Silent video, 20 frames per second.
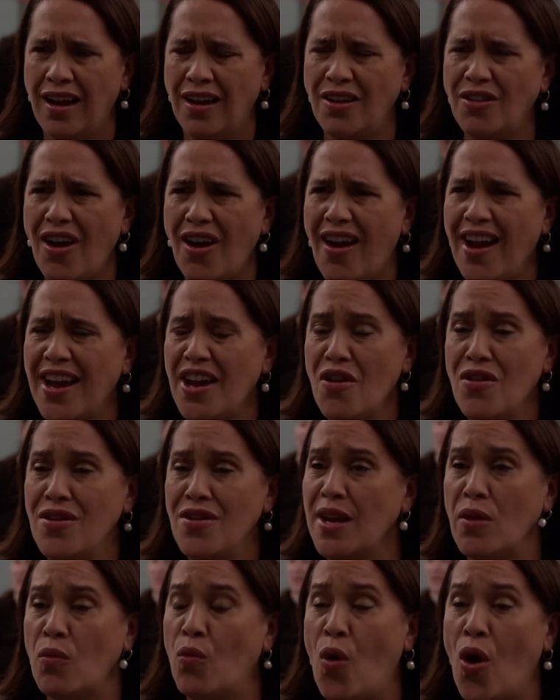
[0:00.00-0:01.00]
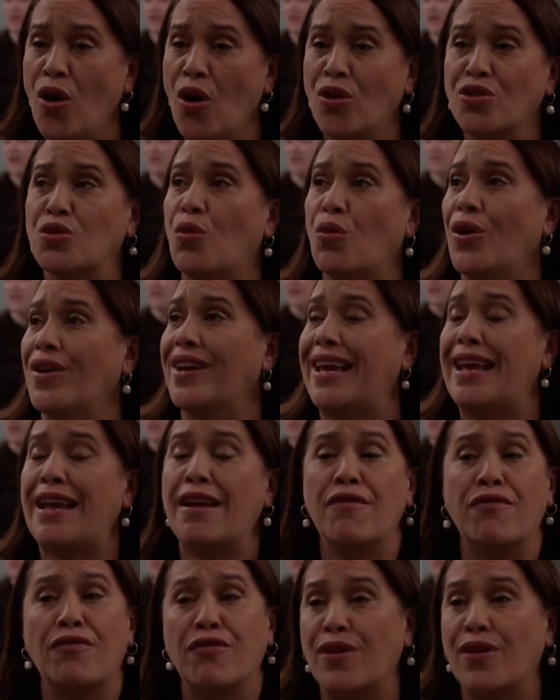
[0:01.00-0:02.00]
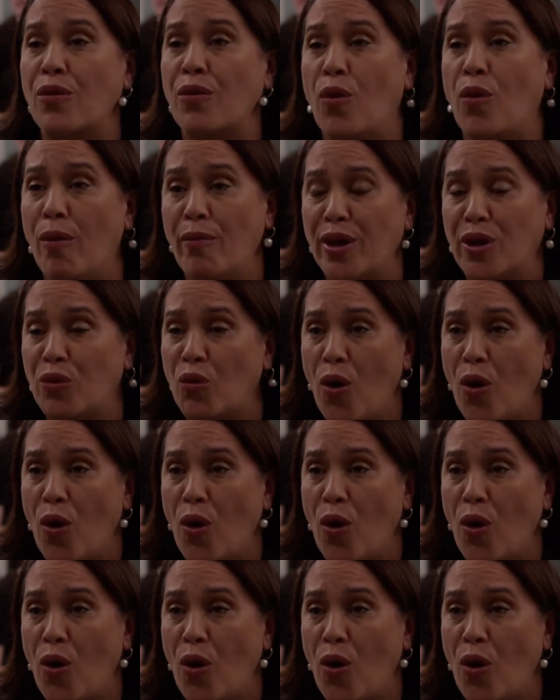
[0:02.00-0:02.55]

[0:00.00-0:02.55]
Look, I only want what every woman